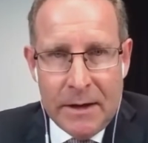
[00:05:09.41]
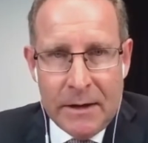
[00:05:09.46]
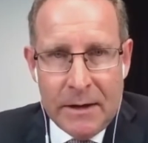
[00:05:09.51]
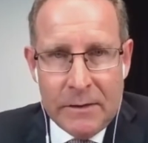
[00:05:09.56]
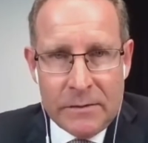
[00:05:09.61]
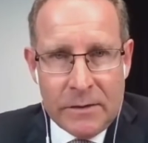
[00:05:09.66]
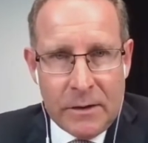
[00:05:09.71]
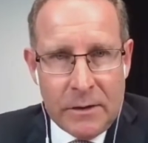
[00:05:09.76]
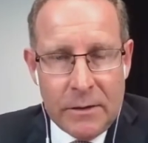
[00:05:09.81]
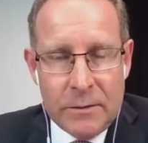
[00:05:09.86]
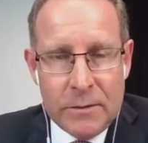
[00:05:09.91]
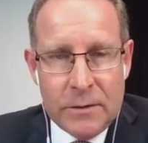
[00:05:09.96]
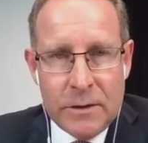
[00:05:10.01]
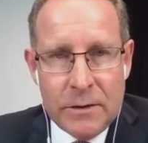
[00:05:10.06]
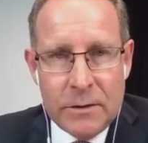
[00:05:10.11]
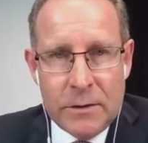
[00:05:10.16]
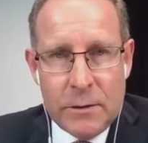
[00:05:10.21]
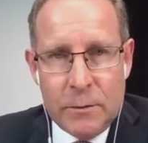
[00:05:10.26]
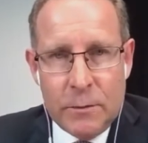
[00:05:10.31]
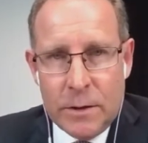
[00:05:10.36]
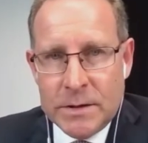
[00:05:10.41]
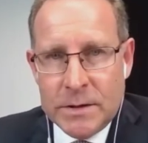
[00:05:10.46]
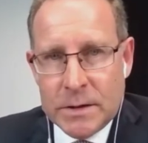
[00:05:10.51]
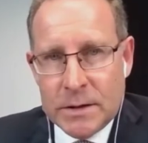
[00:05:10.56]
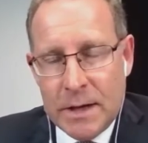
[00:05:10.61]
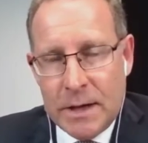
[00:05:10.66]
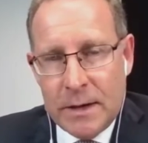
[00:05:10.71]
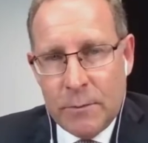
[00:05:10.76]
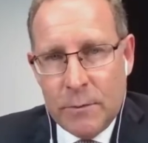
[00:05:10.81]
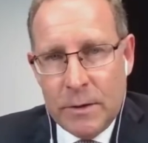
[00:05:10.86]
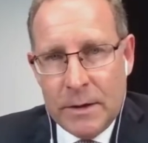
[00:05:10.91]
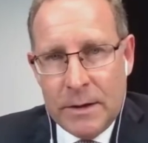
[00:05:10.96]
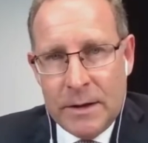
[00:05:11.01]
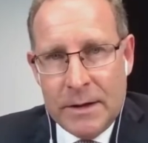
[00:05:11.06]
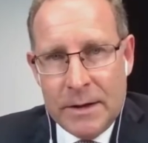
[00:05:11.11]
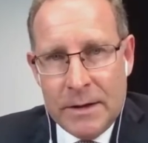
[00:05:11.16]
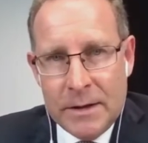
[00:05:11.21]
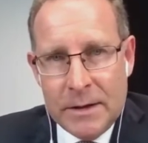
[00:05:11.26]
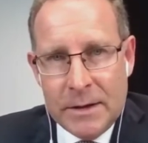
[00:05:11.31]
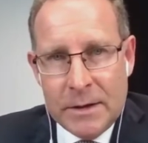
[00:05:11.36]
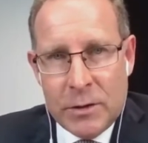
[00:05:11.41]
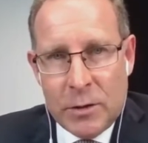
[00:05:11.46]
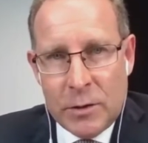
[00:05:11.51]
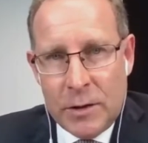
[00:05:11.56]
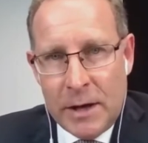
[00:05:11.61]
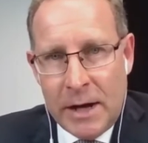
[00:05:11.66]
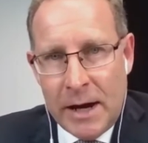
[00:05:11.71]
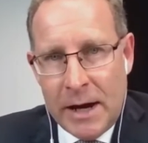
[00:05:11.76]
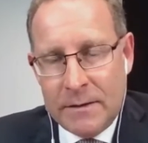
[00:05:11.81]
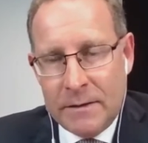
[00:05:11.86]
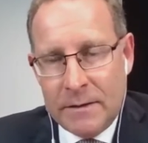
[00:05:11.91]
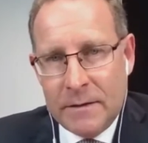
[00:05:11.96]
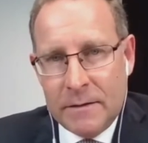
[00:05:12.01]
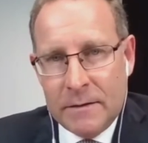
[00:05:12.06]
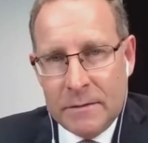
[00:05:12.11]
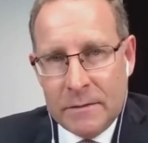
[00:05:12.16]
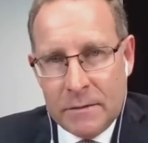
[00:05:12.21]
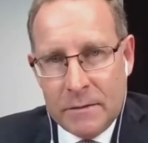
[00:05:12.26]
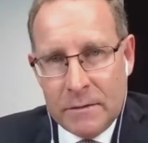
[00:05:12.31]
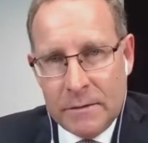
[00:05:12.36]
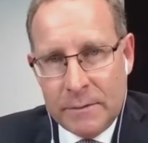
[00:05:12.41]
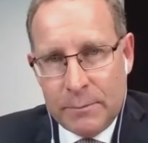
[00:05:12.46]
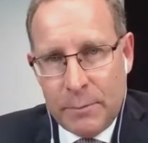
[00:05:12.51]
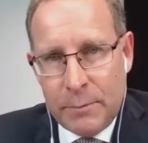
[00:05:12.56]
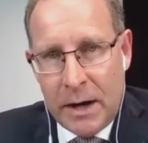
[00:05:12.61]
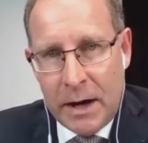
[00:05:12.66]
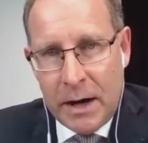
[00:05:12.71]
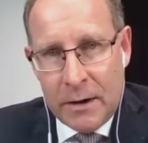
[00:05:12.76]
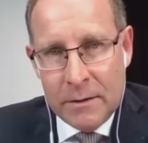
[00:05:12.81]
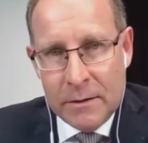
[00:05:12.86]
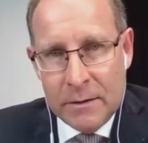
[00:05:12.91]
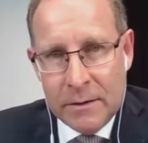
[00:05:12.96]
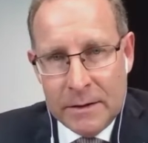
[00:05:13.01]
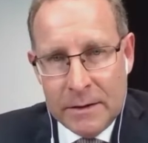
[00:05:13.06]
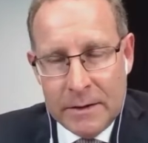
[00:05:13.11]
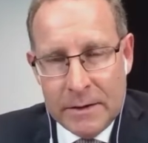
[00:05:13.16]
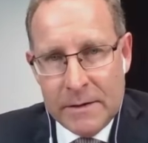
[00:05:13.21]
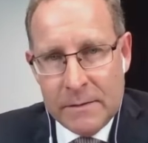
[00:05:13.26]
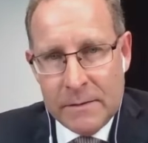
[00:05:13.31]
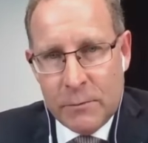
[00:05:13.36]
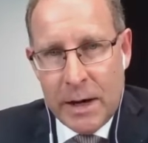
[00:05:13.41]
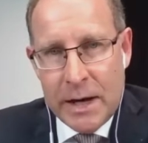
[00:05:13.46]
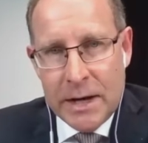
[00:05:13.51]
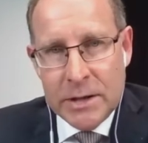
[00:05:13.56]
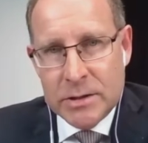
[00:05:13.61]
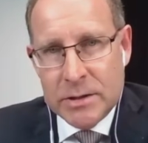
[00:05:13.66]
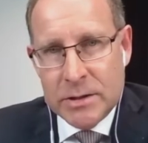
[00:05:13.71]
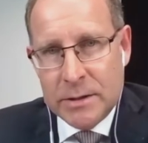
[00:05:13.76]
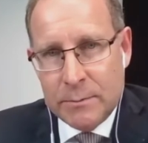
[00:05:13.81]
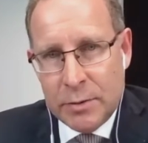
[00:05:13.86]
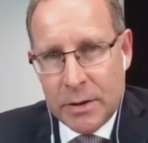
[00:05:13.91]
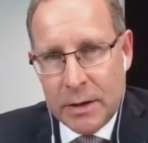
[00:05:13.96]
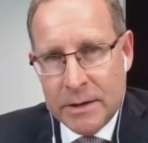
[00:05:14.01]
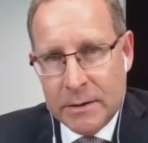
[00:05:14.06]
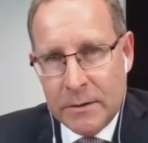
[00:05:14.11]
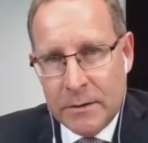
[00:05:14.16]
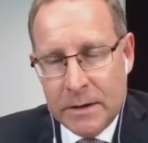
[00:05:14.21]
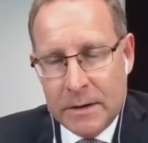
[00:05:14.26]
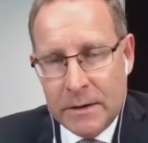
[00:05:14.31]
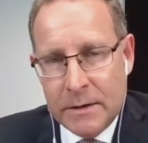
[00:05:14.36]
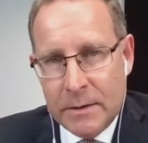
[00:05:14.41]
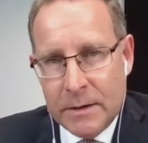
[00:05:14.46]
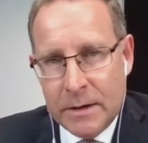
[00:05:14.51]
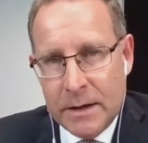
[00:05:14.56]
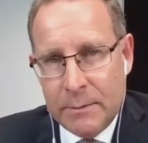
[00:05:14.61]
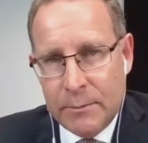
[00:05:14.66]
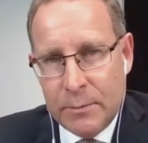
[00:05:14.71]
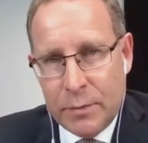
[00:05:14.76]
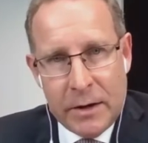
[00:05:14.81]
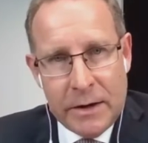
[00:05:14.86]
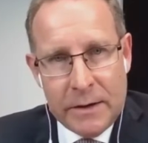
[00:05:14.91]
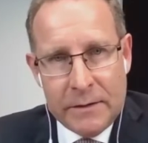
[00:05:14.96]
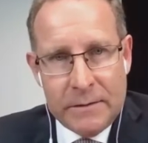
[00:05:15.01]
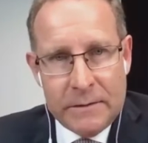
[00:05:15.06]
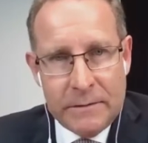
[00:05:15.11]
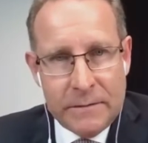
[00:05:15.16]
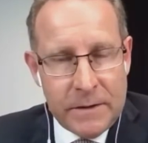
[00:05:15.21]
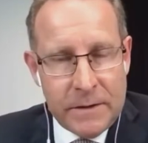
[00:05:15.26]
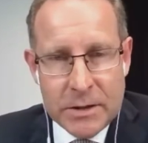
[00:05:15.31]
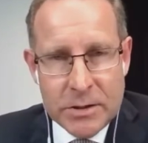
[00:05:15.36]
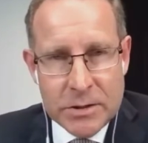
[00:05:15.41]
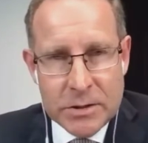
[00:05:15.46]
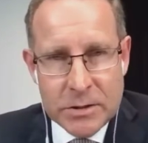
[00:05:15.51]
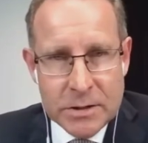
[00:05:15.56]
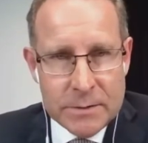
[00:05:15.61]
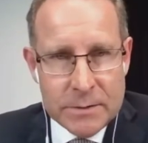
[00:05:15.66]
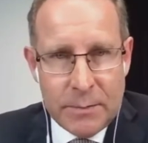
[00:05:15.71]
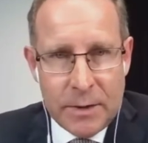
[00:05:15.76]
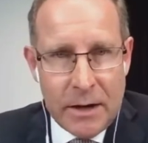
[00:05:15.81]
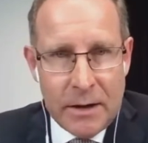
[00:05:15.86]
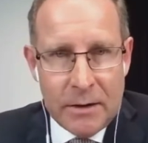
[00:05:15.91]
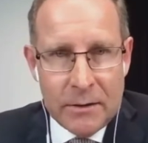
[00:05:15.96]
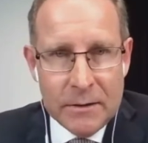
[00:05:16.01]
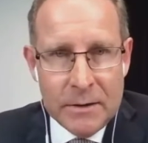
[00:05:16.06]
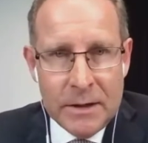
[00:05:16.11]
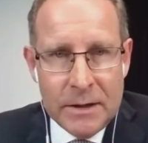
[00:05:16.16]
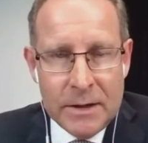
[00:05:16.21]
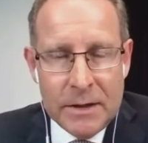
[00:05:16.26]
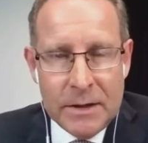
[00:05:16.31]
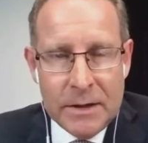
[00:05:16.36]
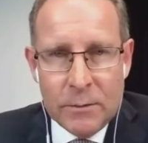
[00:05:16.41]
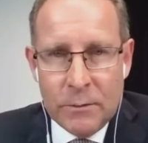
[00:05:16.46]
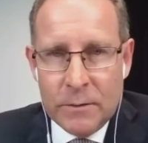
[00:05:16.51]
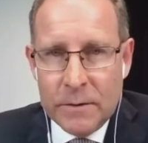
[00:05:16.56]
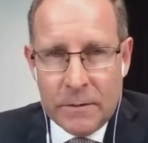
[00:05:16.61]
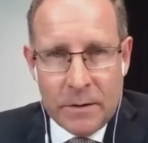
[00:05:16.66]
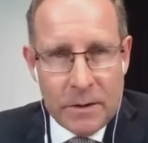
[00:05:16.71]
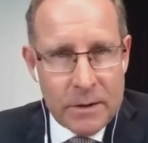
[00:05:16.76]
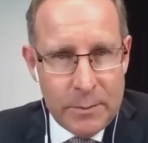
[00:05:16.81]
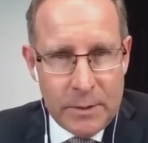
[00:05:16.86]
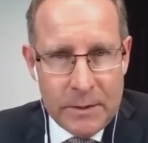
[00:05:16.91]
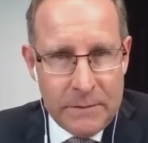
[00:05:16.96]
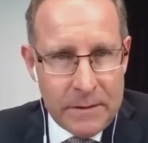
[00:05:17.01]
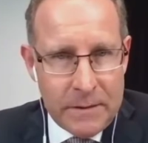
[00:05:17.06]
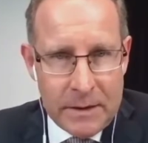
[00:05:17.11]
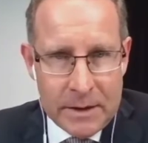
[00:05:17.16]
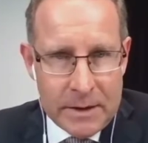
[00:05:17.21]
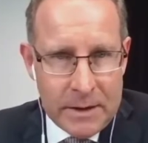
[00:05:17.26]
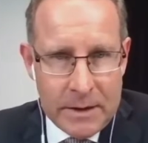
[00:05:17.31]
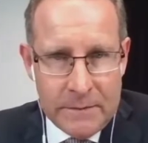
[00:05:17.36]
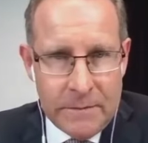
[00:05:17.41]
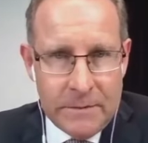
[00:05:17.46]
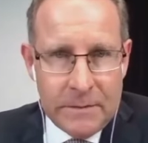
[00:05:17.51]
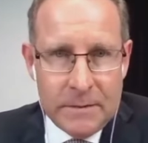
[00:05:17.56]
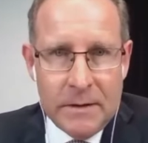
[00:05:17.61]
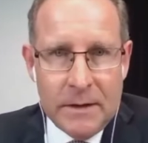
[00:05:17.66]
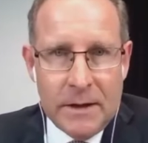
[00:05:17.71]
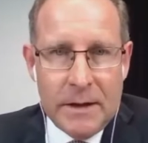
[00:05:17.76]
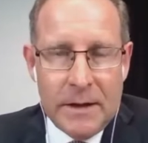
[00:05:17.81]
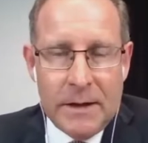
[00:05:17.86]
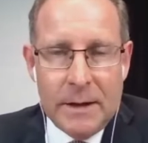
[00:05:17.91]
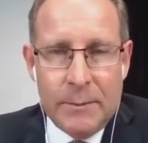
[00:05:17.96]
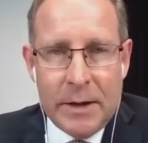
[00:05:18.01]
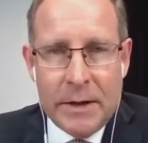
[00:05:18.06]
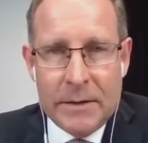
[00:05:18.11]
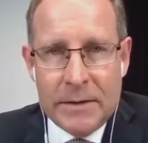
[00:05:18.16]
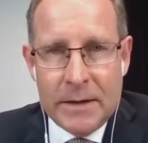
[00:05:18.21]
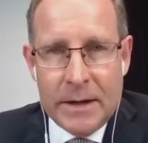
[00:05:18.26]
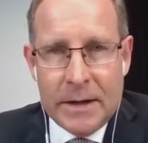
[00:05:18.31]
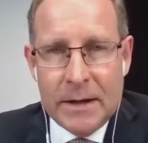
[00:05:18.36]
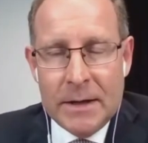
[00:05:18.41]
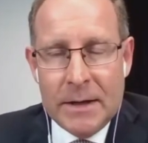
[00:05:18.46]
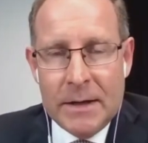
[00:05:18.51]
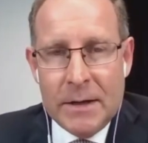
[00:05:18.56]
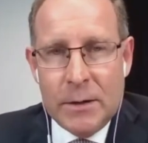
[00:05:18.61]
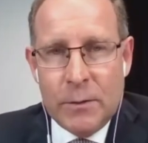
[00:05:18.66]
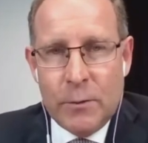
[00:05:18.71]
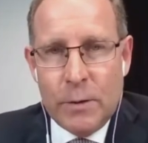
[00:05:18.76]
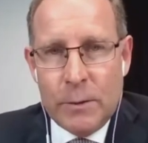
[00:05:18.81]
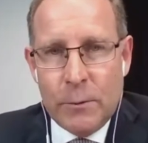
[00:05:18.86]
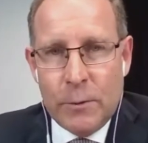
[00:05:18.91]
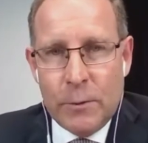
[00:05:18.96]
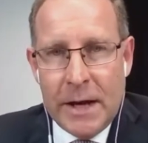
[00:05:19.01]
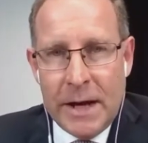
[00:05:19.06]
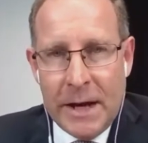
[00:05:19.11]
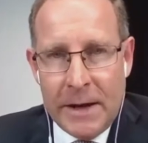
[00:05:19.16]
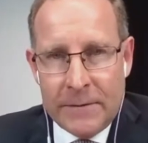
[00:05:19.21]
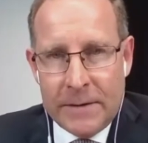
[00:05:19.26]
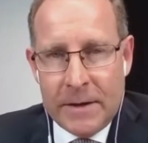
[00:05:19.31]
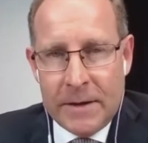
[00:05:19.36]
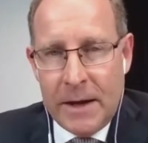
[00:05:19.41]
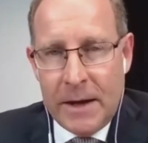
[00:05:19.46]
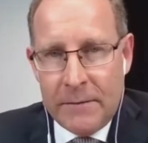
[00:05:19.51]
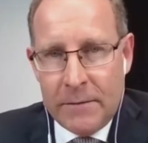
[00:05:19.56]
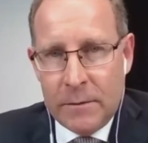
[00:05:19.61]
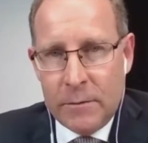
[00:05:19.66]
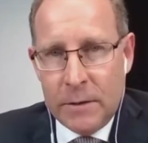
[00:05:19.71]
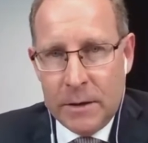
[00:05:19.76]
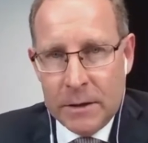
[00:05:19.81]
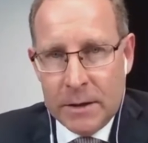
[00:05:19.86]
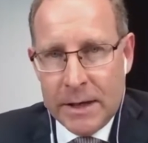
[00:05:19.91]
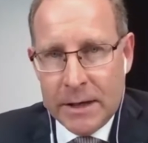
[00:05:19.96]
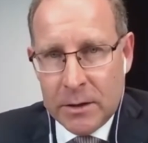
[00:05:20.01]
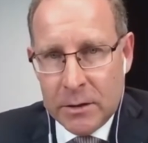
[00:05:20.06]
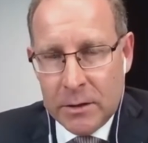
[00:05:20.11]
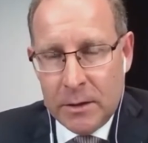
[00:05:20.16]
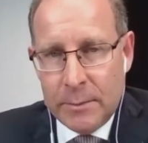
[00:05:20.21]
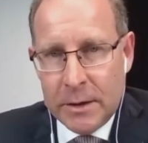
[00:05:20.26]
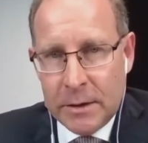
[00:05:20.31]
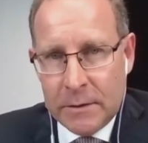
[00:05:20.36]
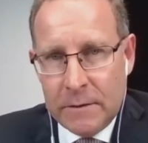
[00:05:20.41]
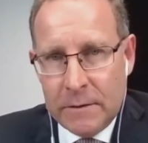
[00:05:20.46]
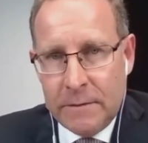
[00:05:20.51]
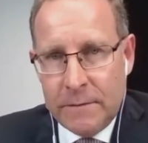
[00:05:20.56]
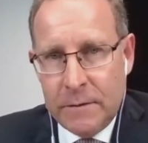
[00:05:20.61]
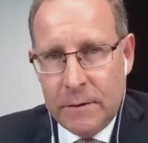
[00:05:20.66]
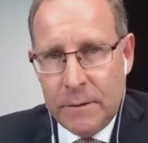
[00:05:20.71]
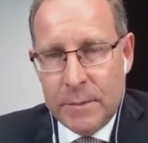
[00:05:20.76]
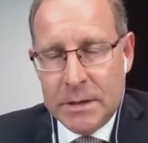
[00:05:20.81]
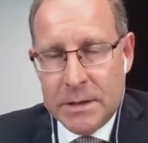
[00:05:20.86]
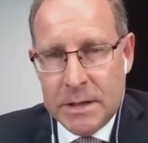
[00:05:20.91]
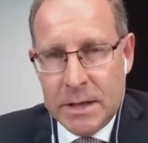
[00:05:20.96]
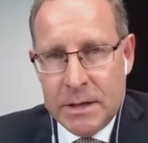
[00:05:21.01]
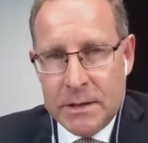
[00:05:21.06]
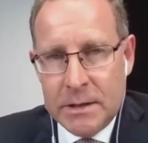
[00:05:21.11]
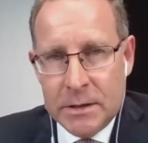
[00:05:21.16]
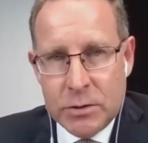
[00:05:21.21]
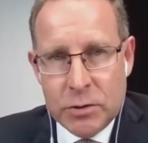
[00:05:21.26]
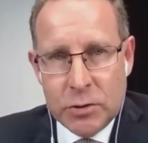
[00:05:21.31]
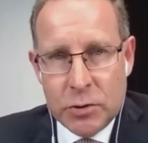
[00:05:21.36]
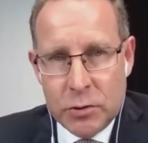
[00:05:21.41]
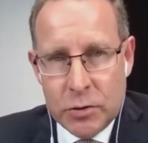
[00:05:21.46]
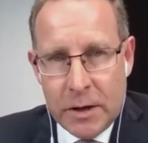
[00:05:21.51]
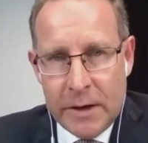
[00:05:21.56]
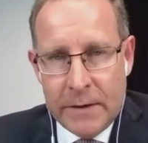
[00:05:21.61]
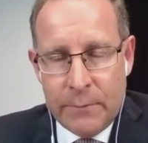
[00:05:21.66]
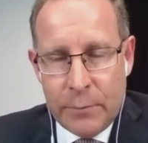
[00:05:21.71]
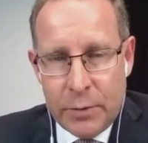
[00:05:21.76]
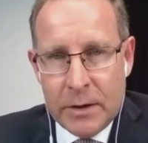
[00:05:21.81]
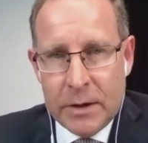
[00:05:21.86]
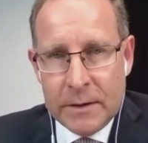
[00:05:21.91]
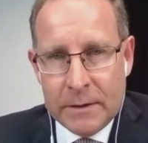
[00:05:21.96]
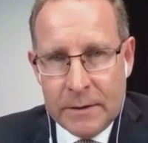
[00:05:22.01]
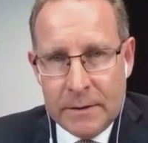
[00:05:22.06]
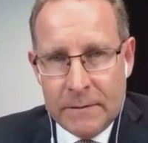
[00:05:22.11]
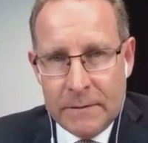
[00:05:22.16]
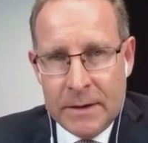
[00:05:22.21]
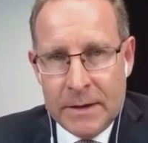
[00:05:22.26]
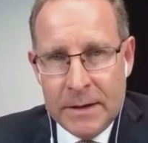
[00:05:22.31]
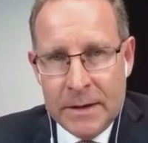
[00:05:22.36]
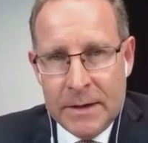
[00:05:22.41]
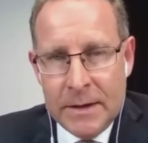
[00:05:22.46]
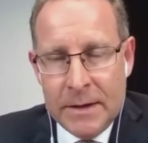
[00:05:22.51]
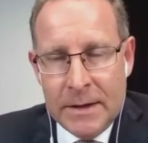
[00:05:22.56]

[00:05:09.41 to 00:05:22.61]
So the risk that we create this sort of spiral, wage and price inflation spiral, we've got to be very careful about that. We have to have a real economic reform agenda to drive productivity.